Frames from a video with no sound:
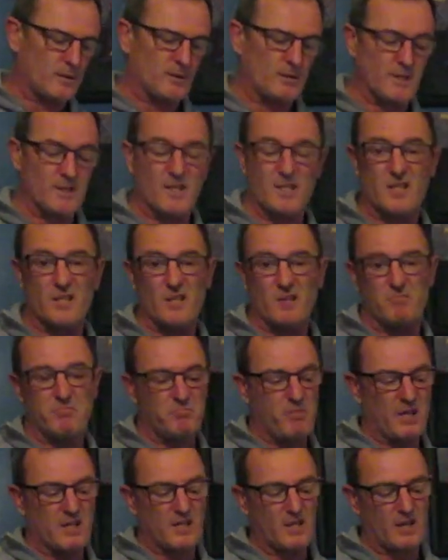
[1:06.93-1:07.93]
This is
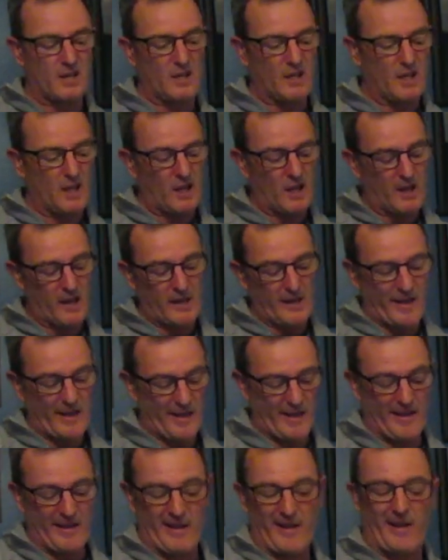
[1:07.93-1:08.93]
basically
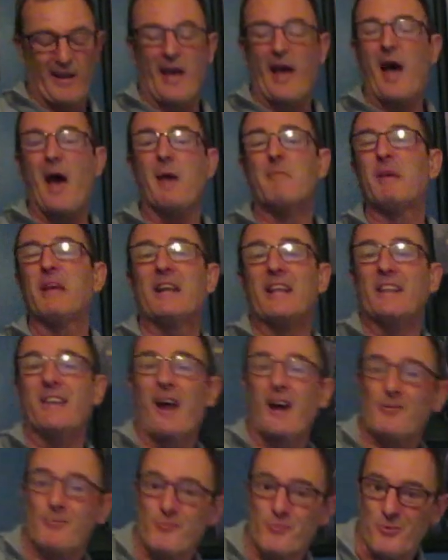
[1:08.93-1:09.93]
a mini
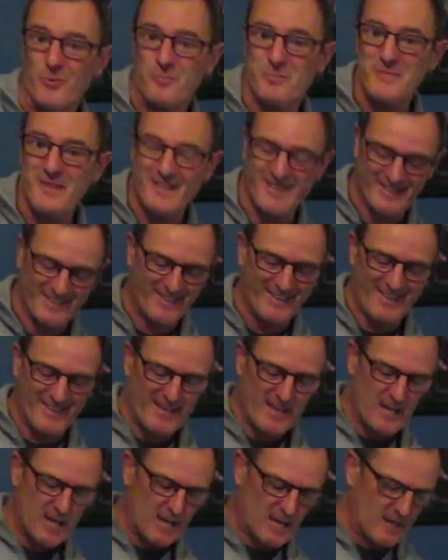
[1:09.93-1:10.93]
dark room.
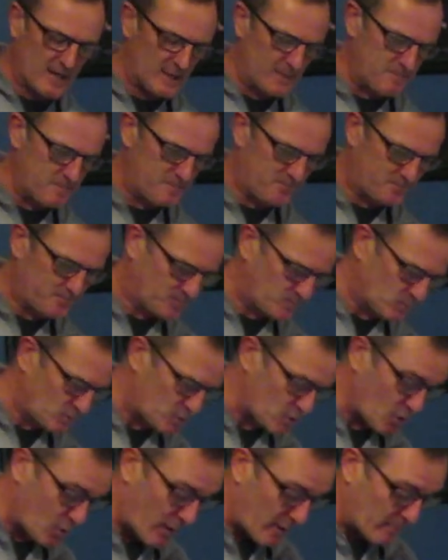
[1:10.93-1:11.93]

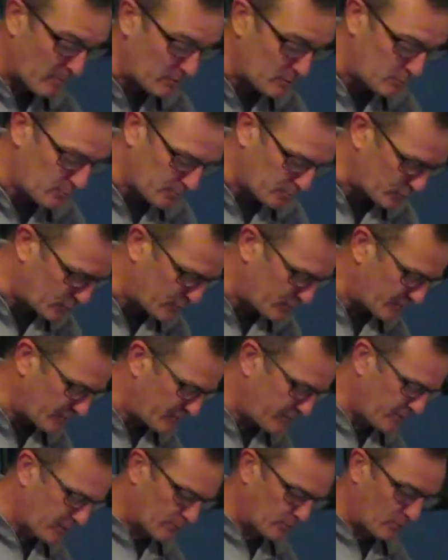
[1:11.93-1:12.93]
So I'm going to put the
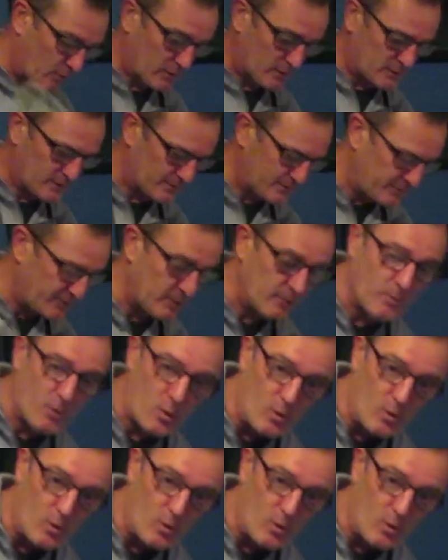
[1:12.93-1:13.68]
film